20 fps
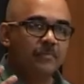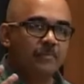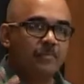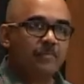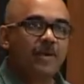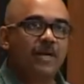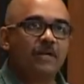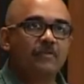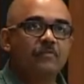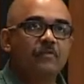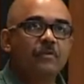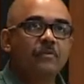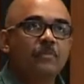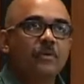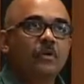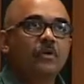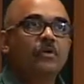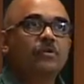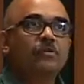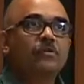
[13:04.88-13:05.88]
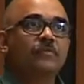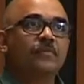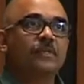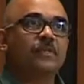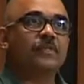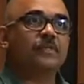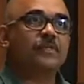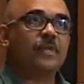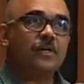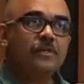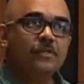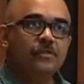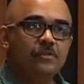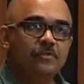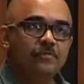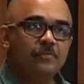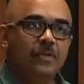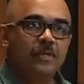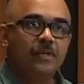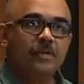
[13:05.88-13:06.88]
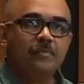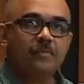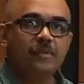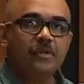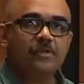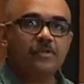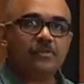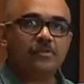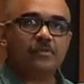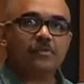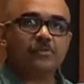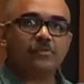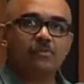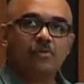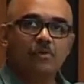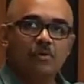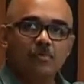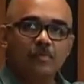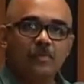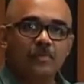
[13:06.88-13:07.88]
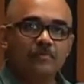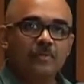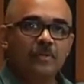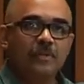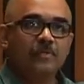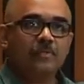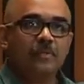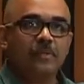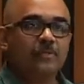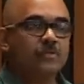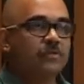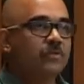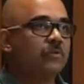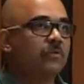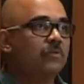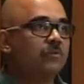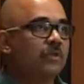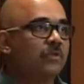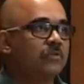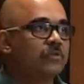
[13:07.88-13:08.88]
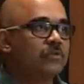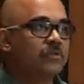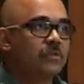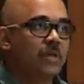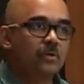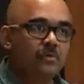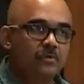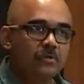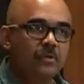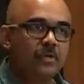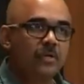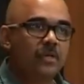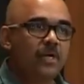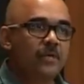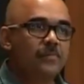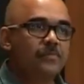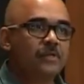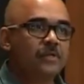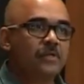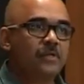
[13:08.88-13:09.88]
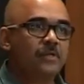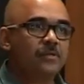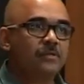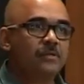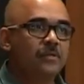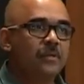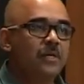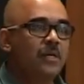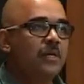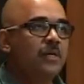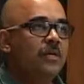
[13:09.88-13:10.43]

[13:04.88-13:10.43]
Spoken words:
impactful because of the size of the image, the scope of the image, the sound that comes at us,